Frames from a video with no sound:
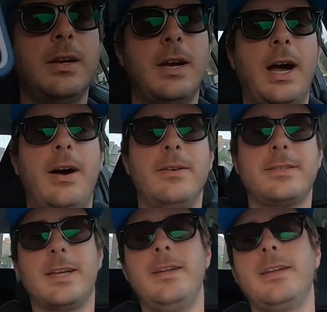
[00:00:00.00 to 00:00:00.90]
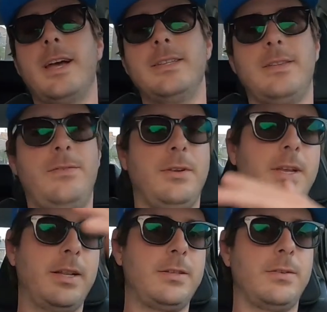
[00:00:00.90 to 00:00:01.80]
I always tell you guys, if you
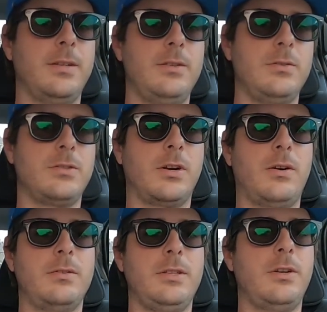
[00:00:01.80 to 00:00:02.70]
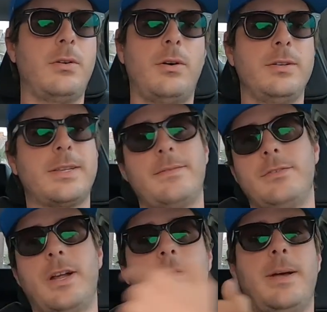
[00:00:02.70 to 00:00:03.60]
get into a new zone, you don't always have to
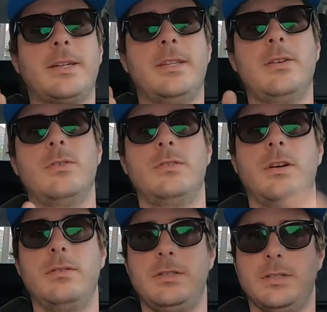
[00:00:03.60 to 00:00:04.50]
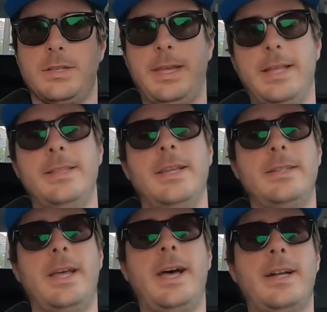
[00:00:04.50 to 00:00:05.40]
drive back to the old zone. Just end the
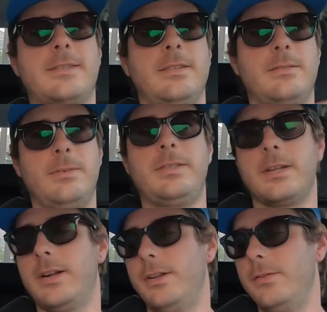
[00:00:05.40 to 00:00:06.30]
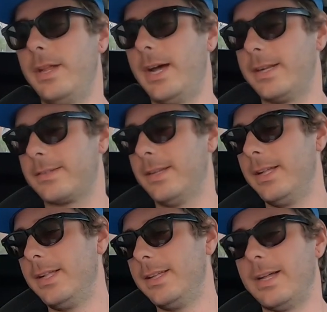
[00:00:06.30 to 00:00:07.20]
dash and restart a new dash.
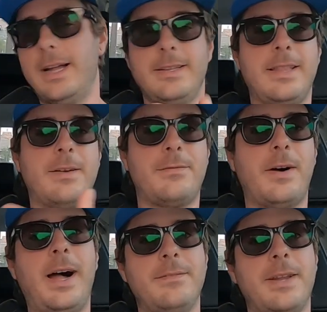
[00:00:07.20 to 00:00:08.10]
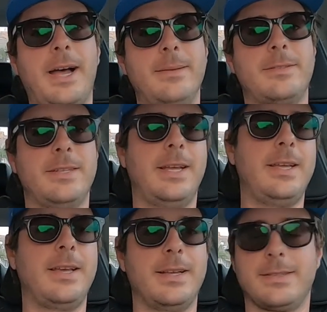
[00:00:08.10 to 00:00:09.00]
I did that 5 times today.
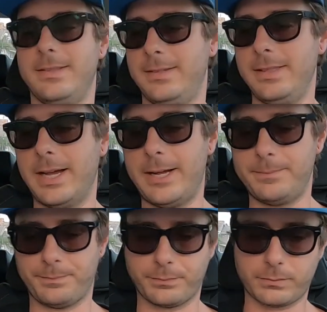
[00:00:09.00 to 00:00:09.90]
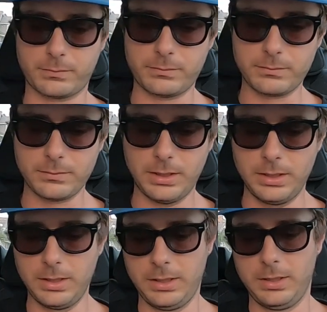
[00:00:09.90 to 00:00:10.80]
You guys could see that.
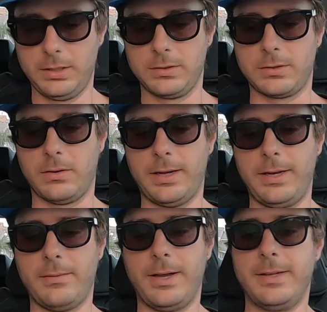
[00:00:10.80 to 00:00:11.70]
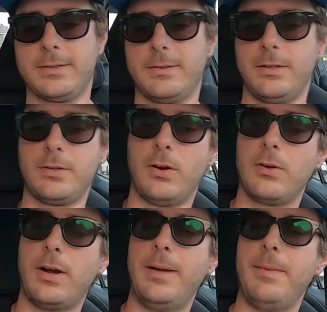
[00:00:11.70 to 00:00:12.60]
So anyways, the
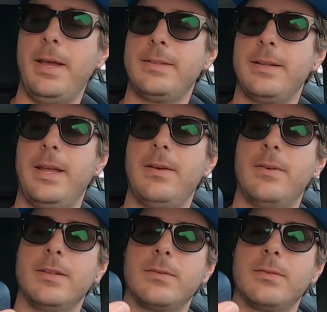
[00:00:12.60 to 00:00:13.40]
total I made today was